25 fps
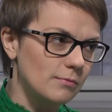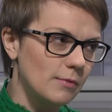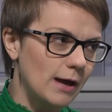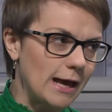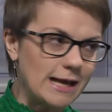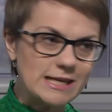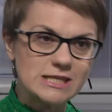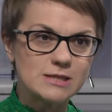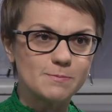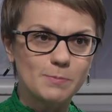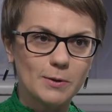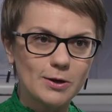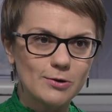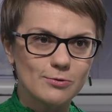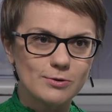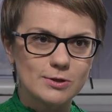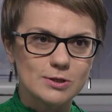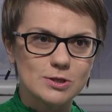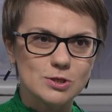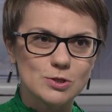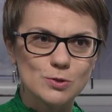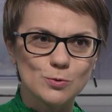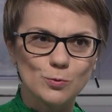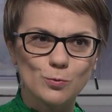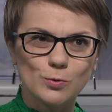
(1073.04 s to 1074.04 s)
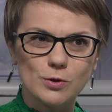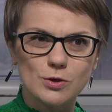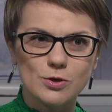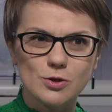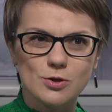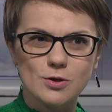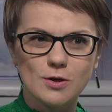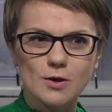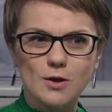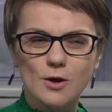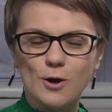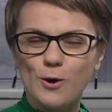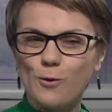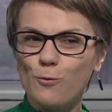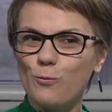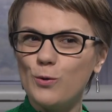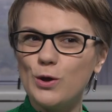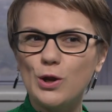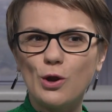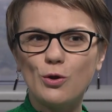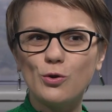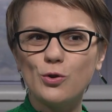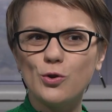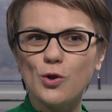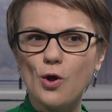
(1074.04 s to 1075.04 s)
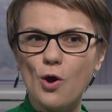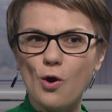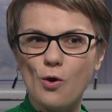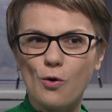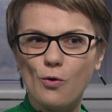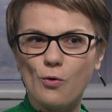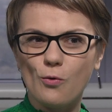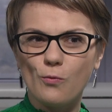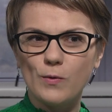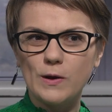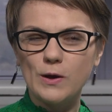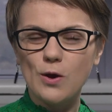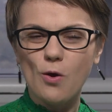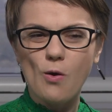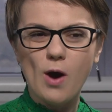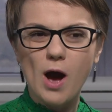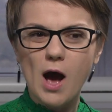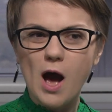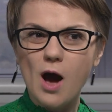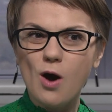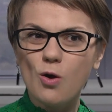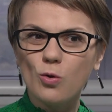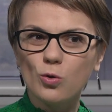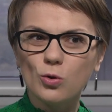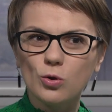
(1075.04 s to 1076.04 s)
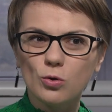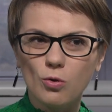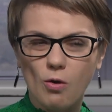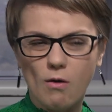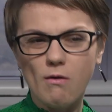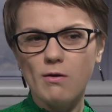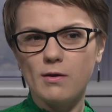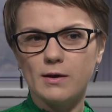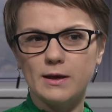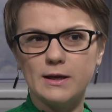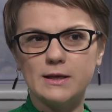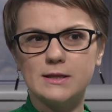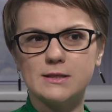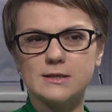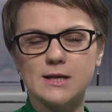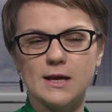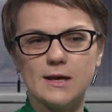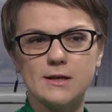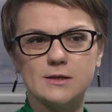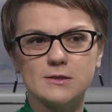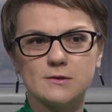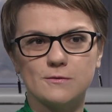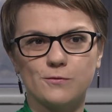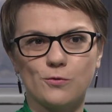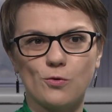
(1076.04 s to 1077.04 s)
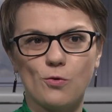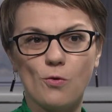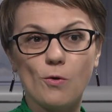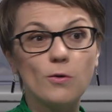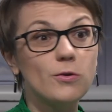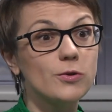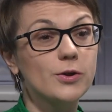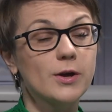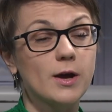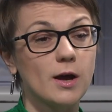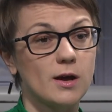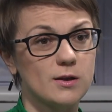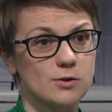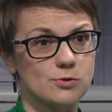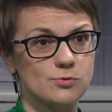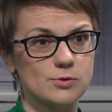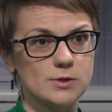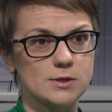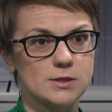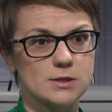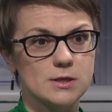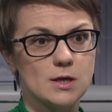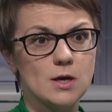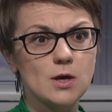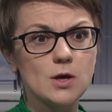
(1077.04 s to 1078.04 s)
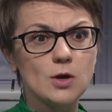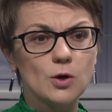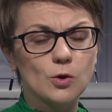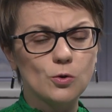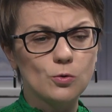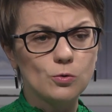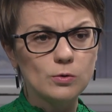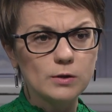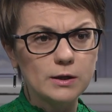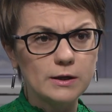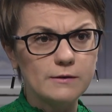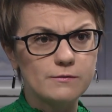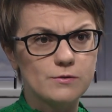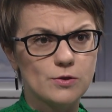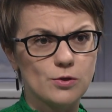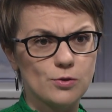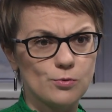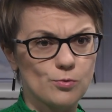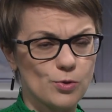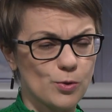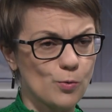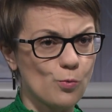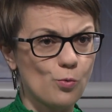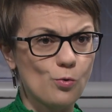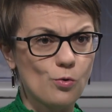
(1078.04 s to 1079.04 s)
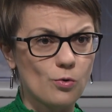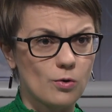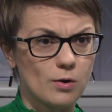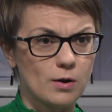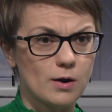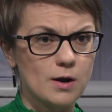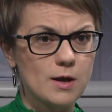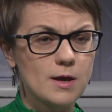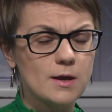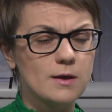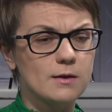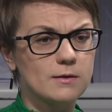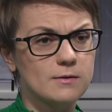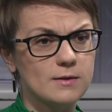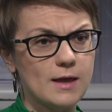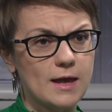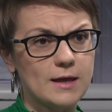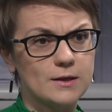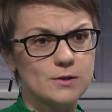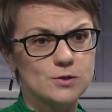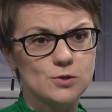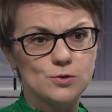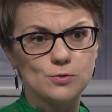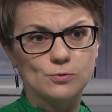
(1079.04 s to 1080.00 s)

experience which we don't know. We know how long it takes for all the countries who lived through the war then